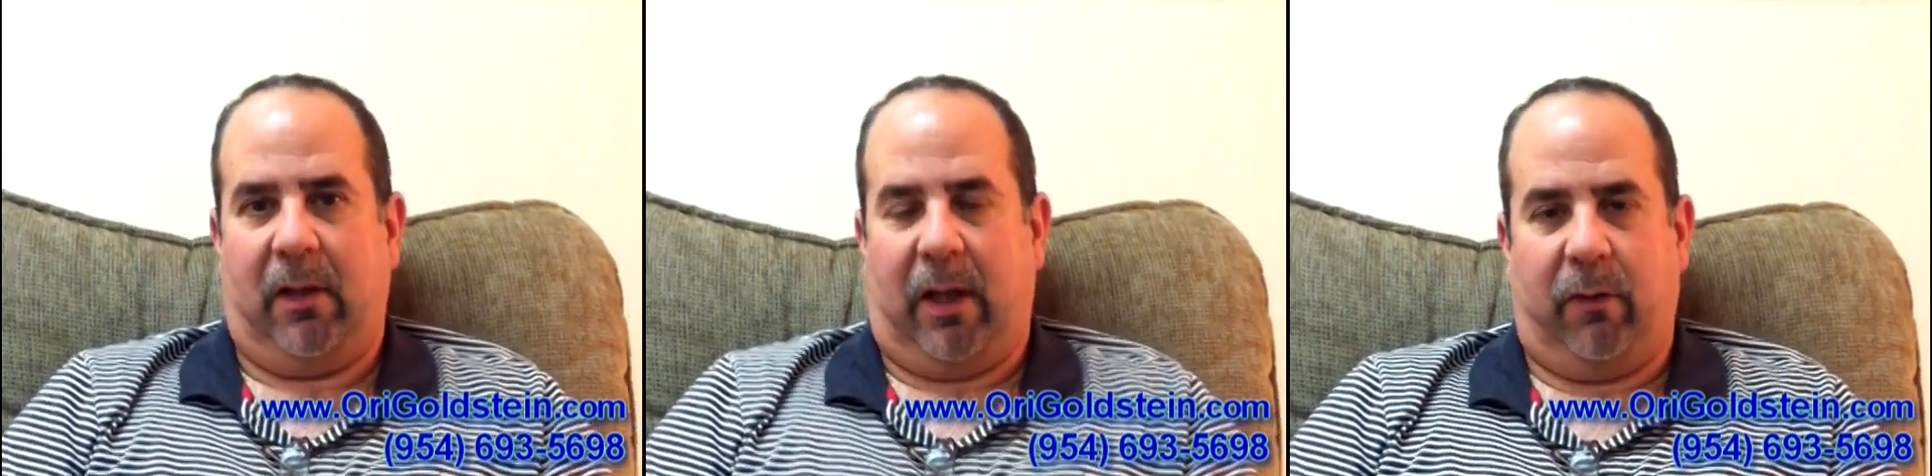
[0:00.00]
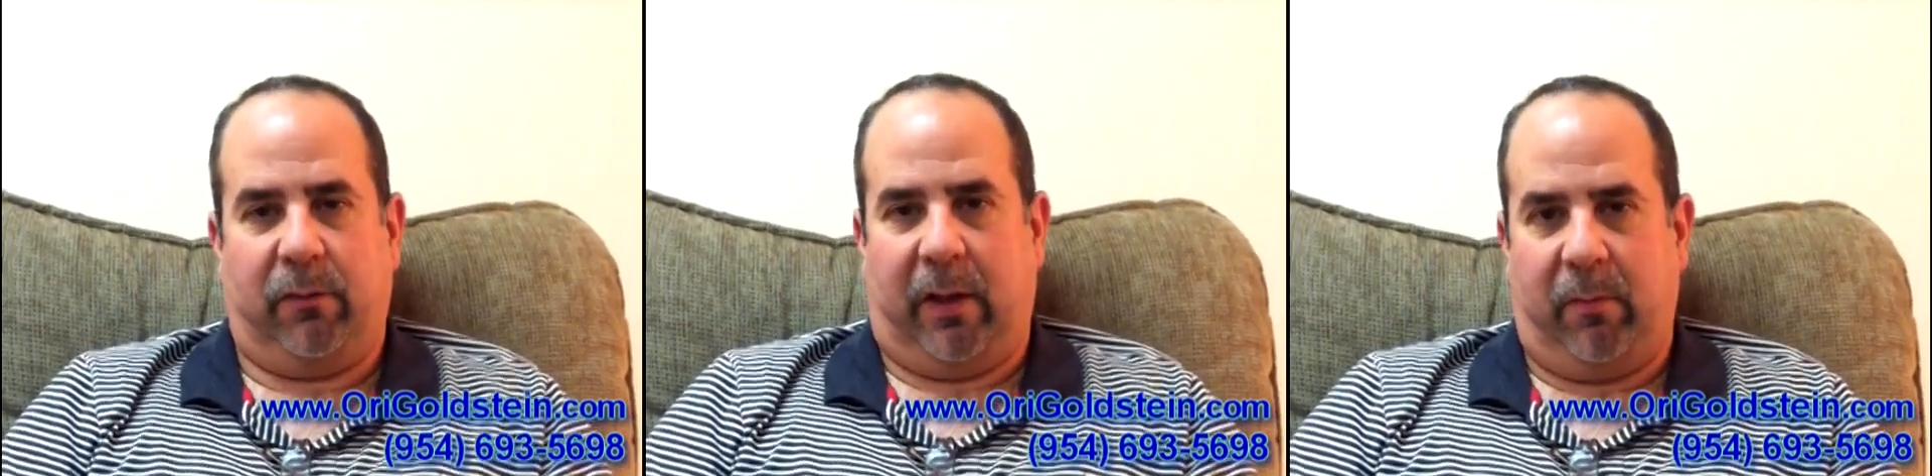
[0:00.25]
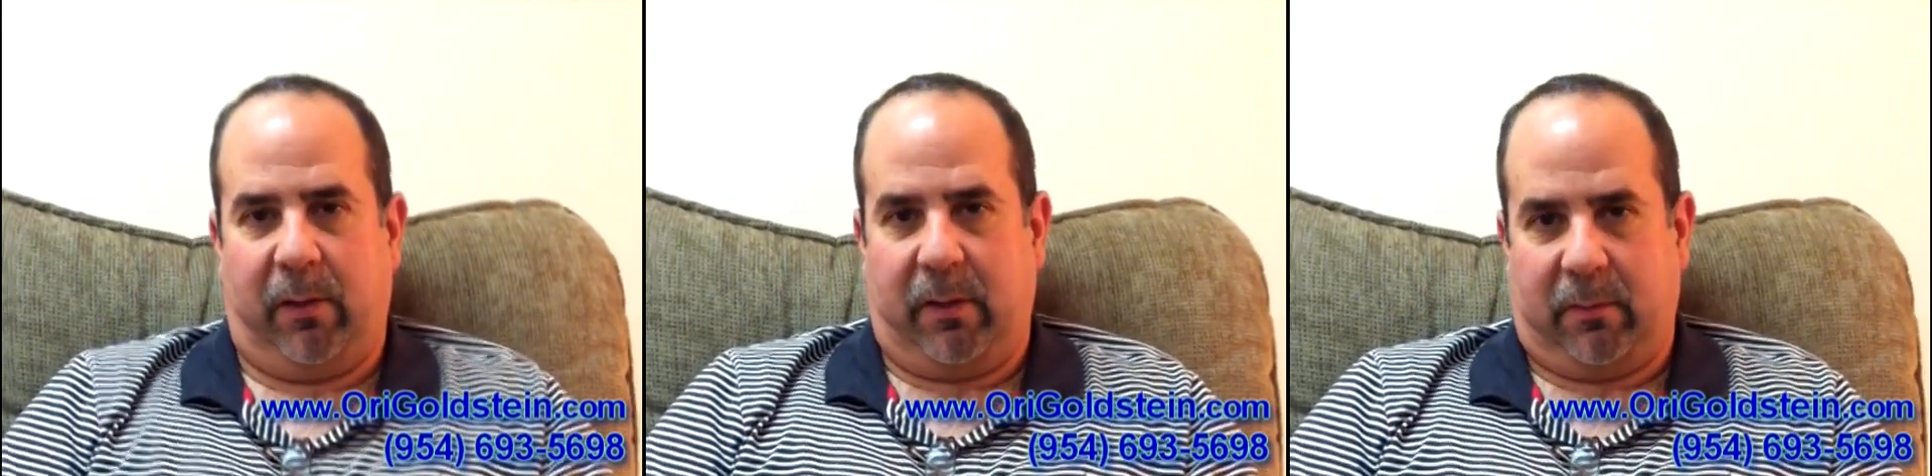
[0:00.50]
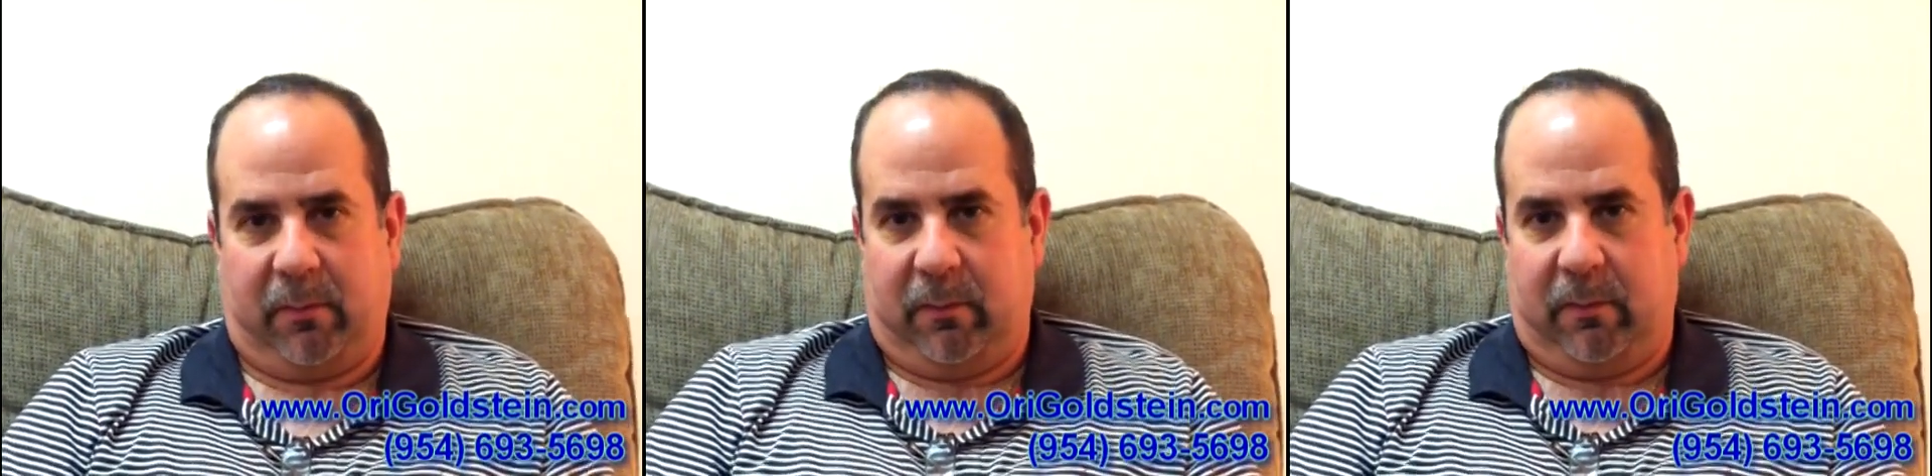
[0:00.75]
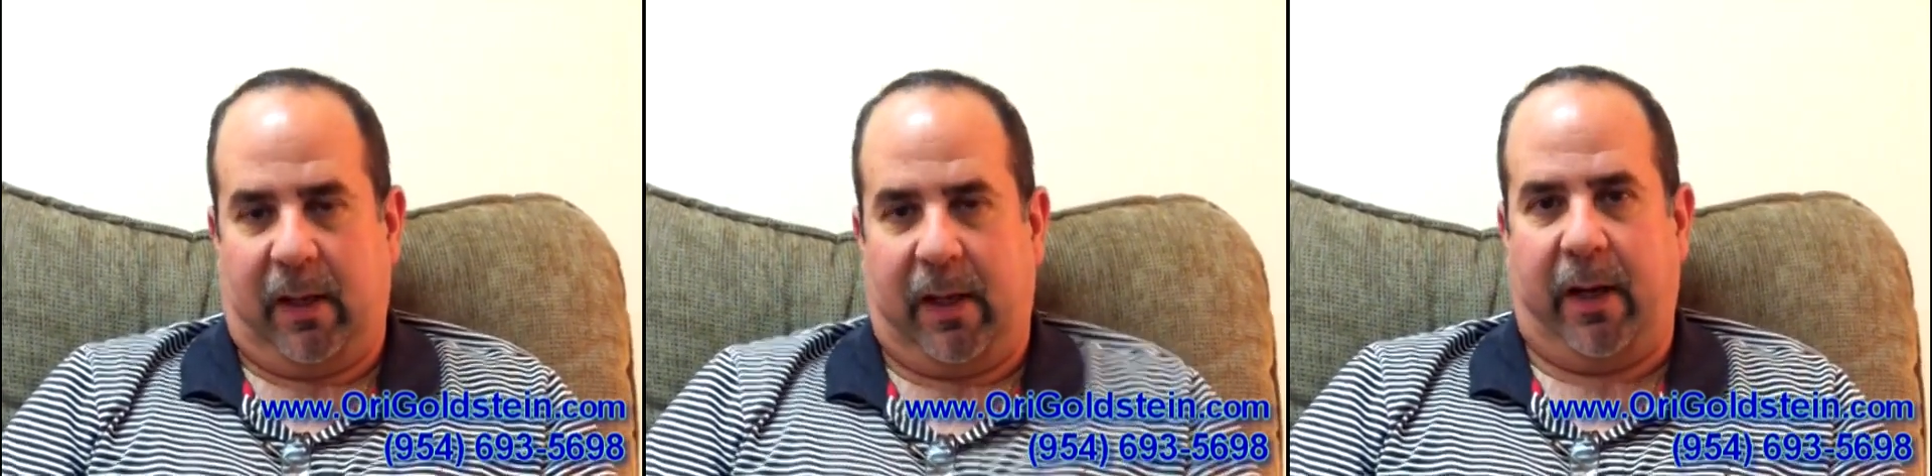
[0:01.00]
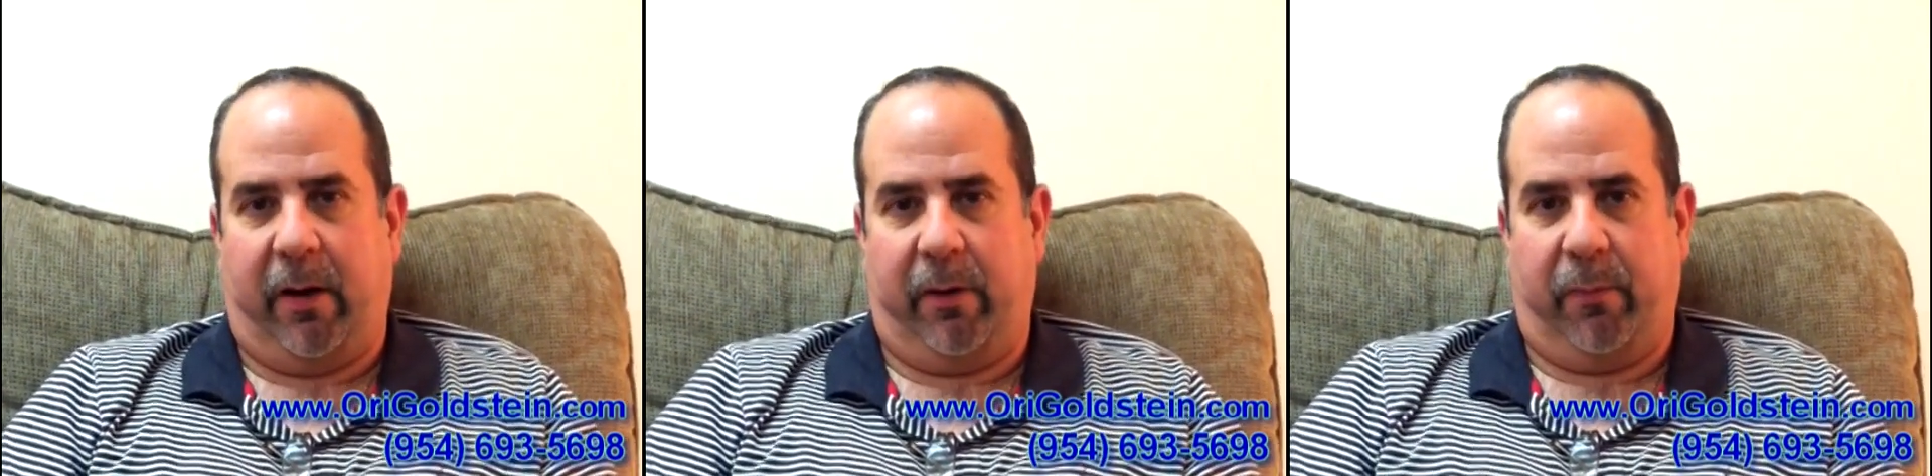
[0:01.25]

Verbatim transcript: I was able to take care